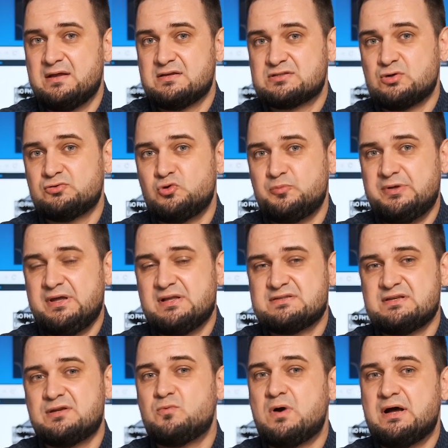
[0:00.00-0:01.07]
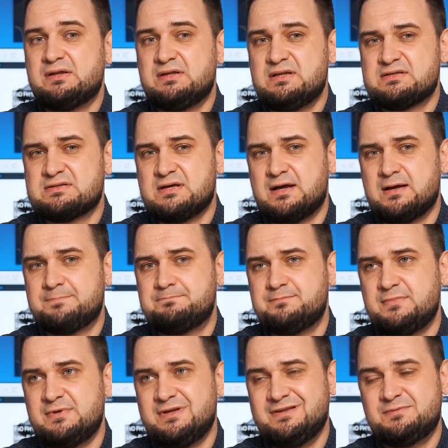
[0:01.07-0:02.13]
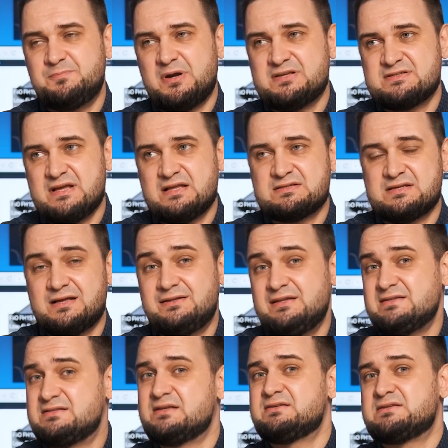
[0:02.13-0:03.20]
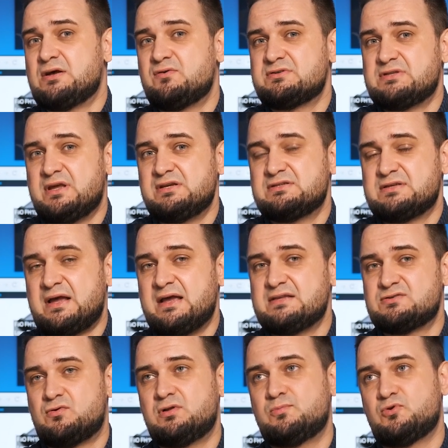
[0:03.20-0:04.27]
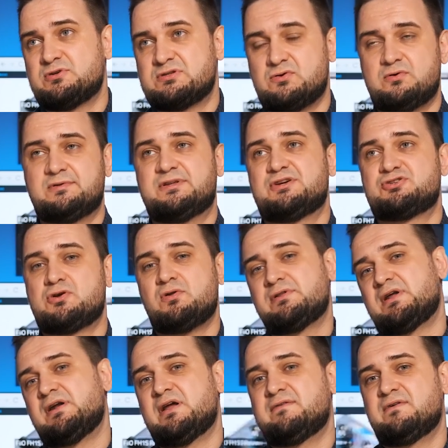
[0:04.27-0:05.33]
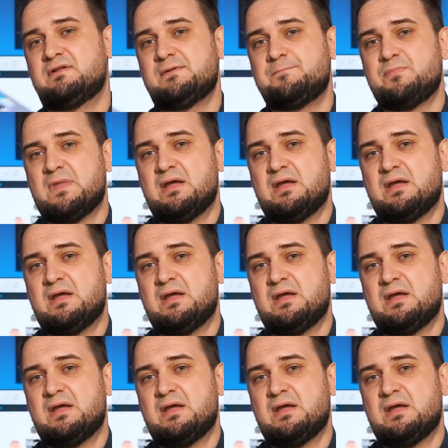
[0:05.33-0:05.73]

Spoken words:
So to me, LCD-1 is, it presents a decent soundstage size, almost on the shoulder level.